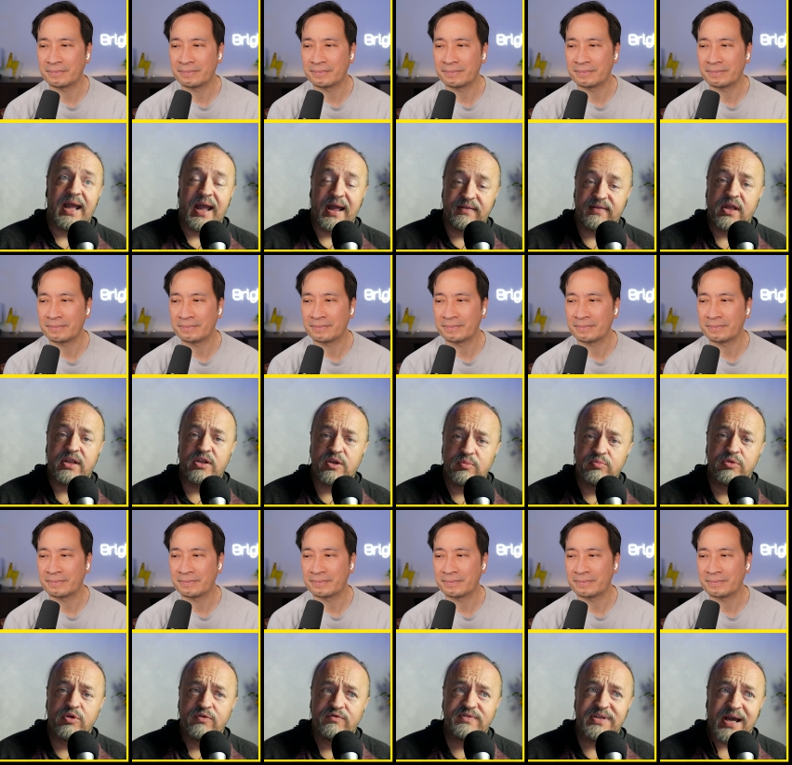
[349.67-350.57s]
Speaker 1: And then you
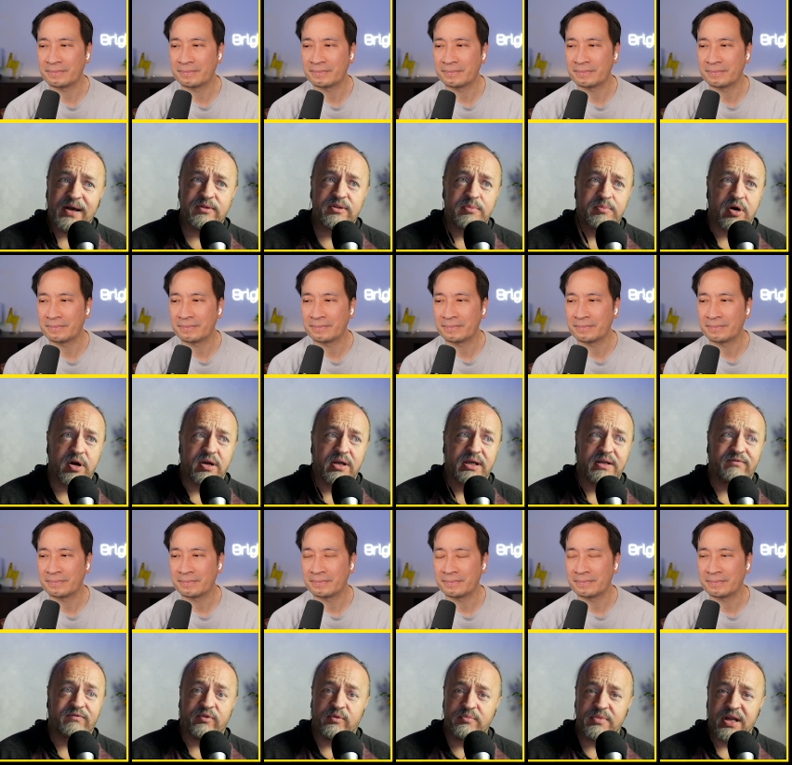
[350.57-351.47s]
move down the market
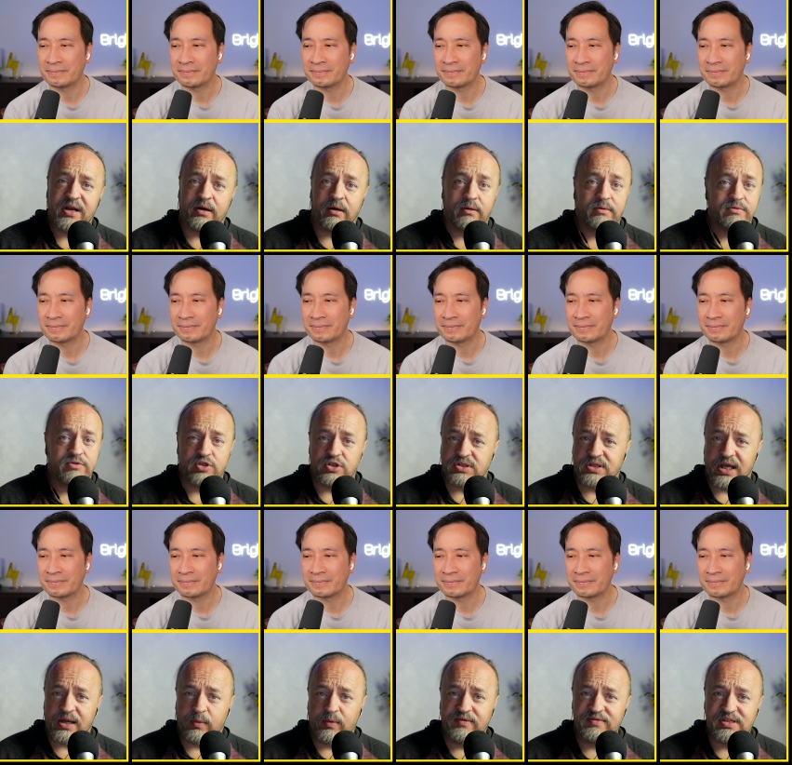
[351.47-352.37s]
from there. Just
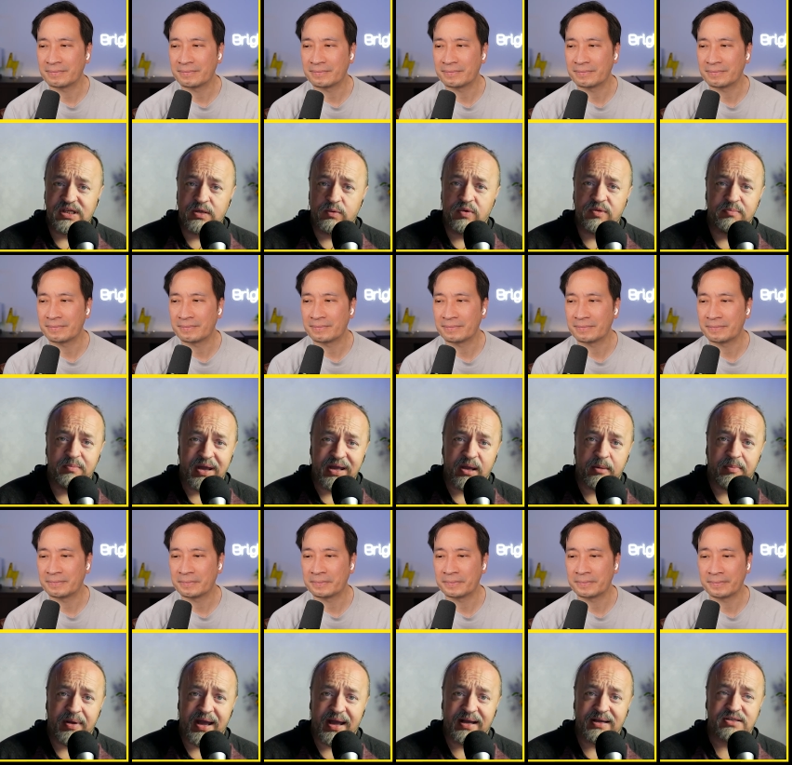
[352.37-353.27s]
like we've seen with
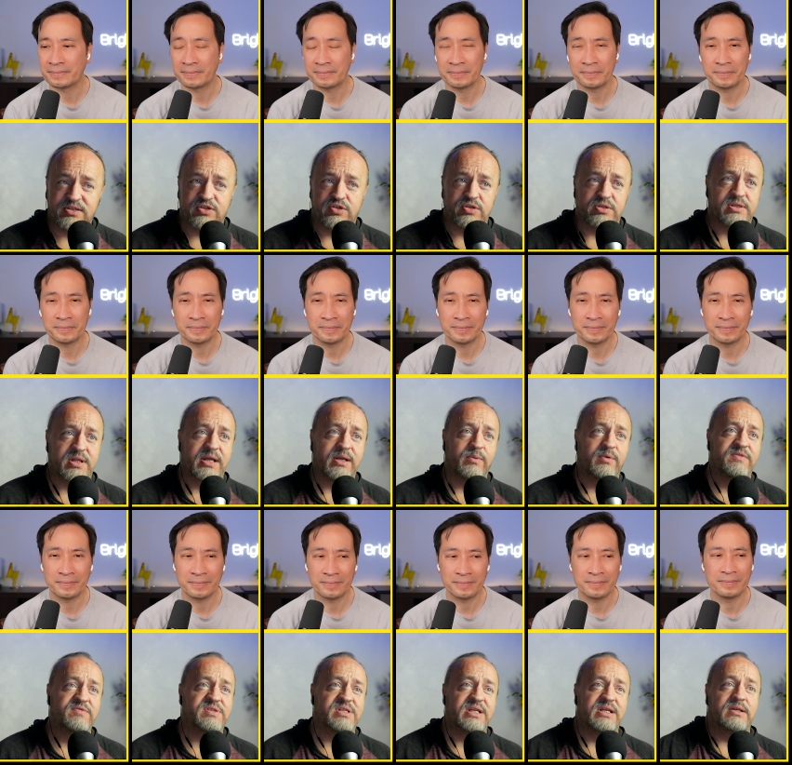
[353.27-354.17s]
Megapacks, just like
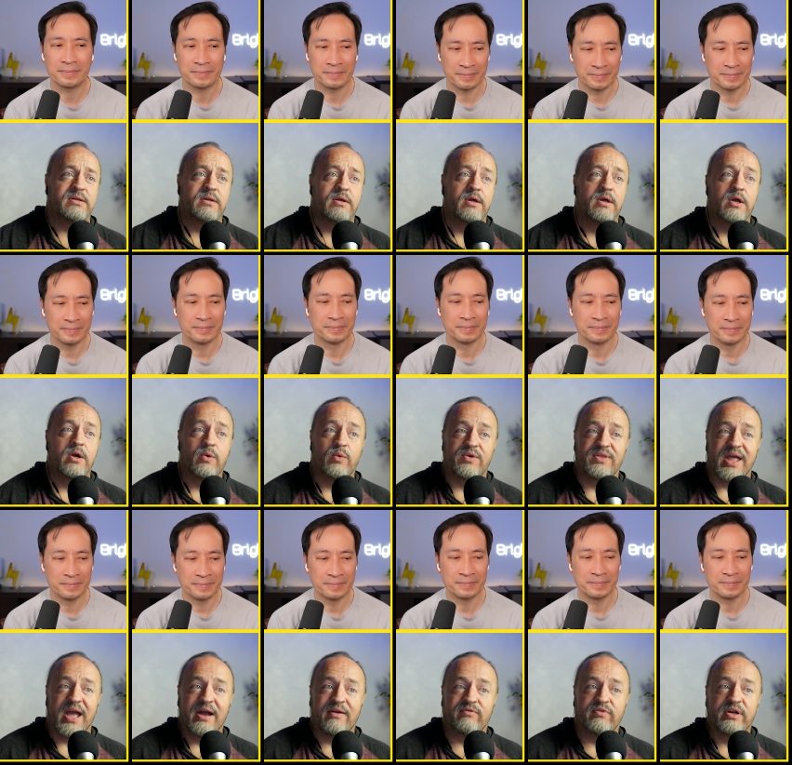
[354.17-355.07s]
we've seen with
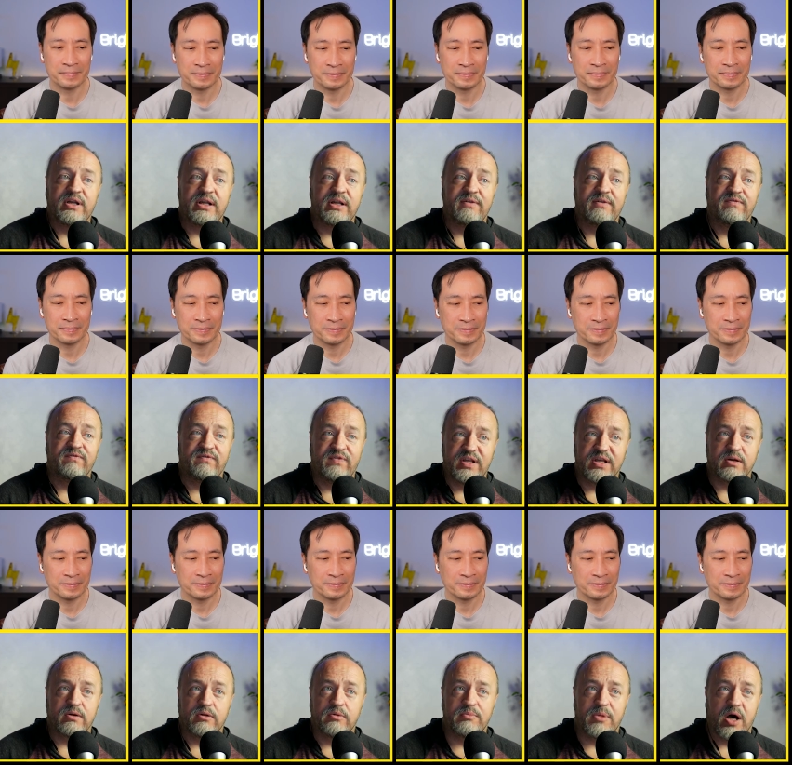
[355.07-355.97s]
every
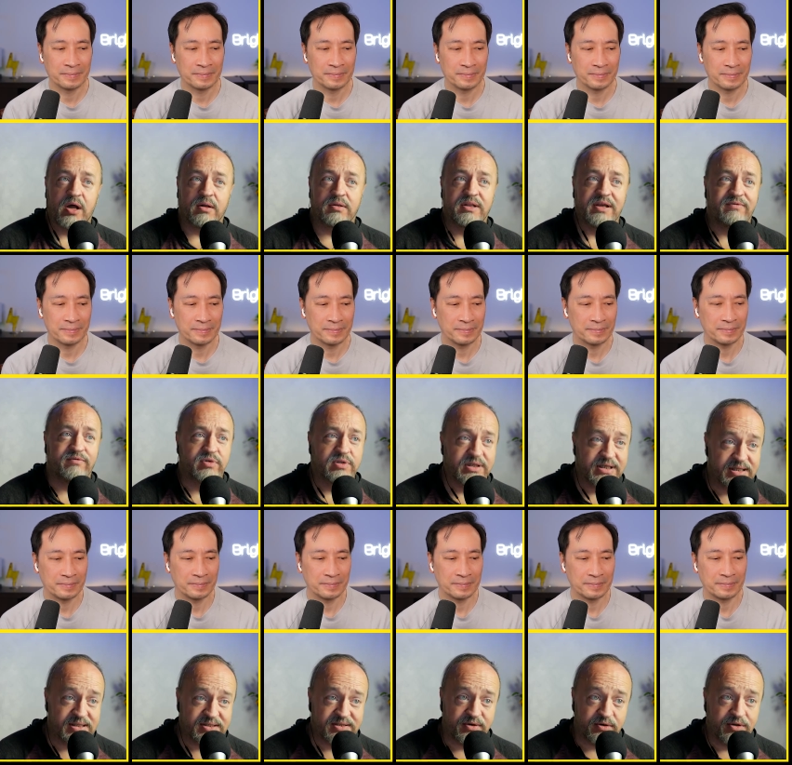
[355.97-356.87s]
vehicle model they've
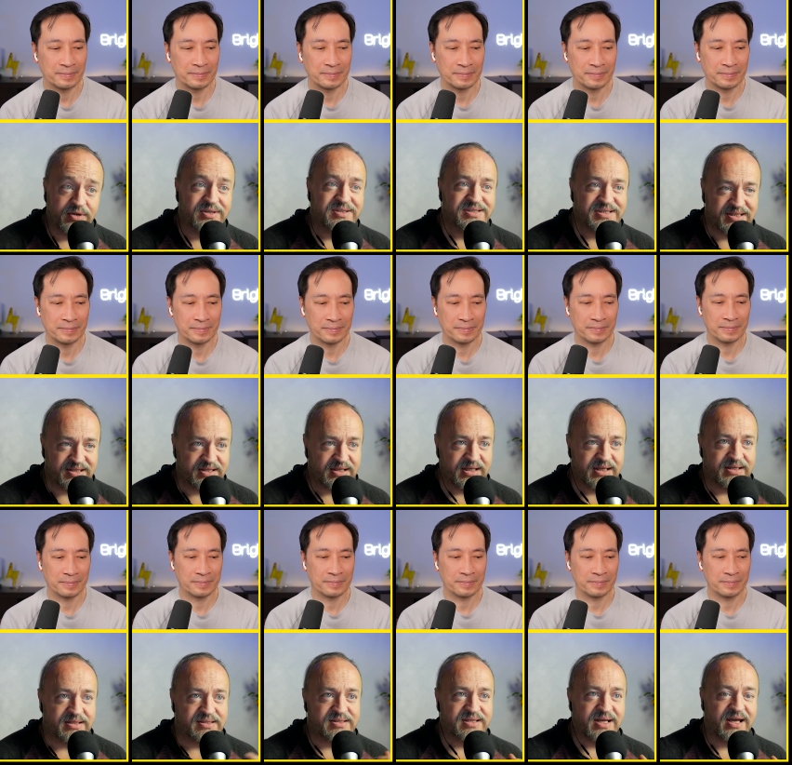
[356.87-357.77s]
released. There you can see the
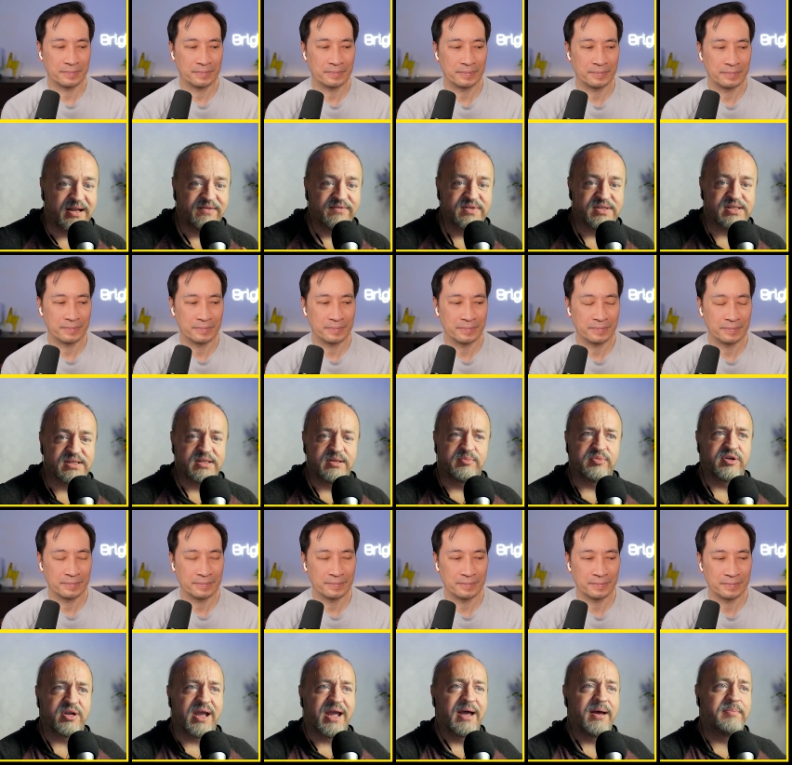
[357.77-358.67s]
inside of the sleeper
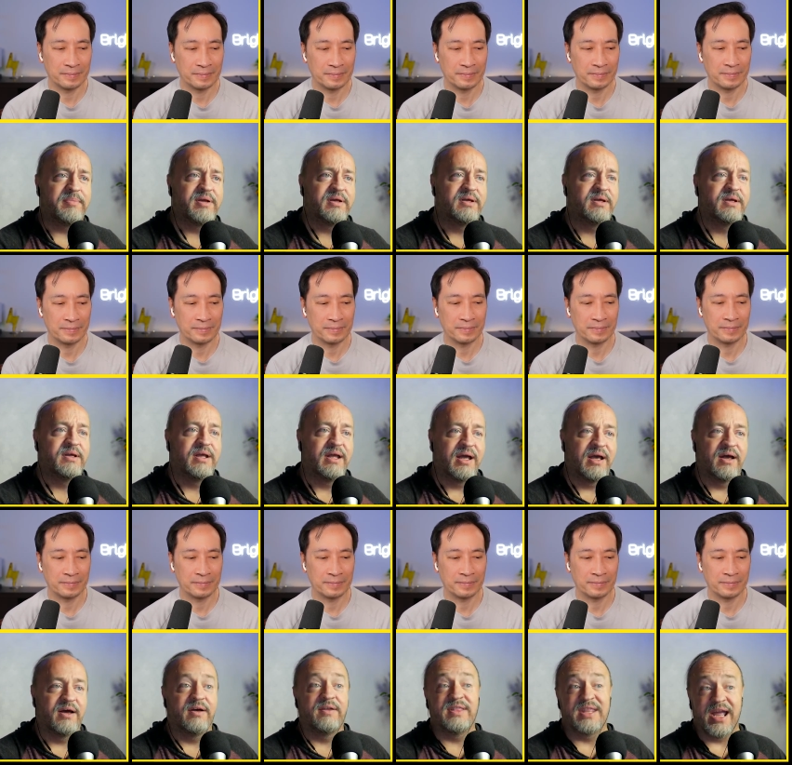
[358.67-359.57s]
cab,
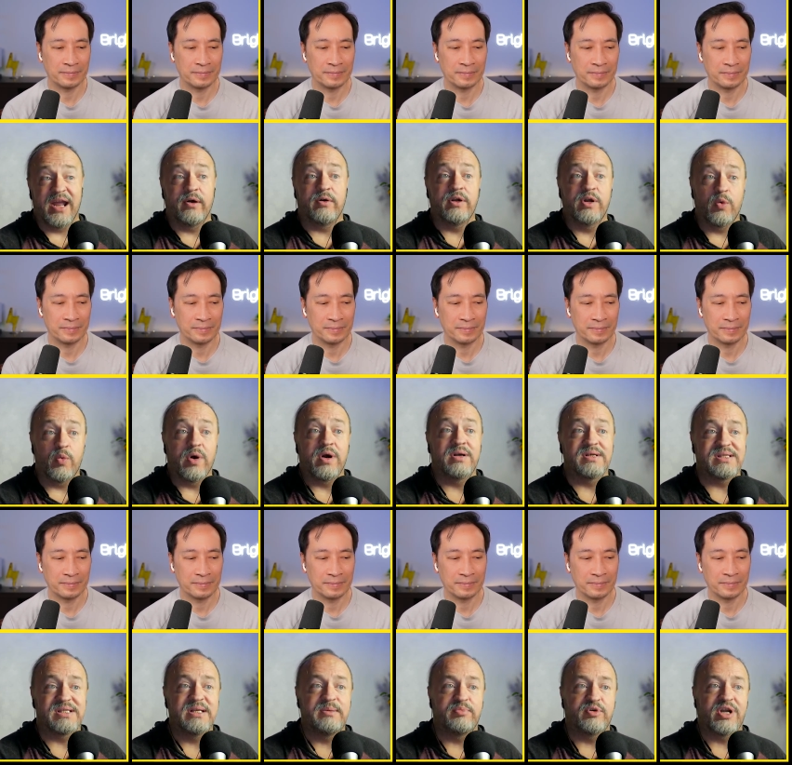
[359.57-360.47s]
uh, the area where a
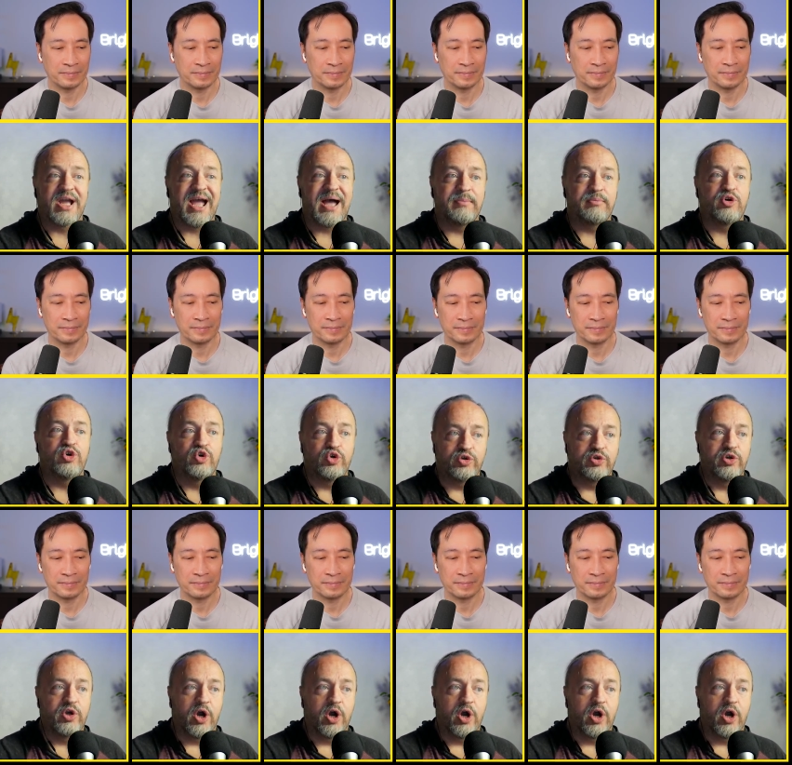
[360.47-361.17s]
sleeper cab could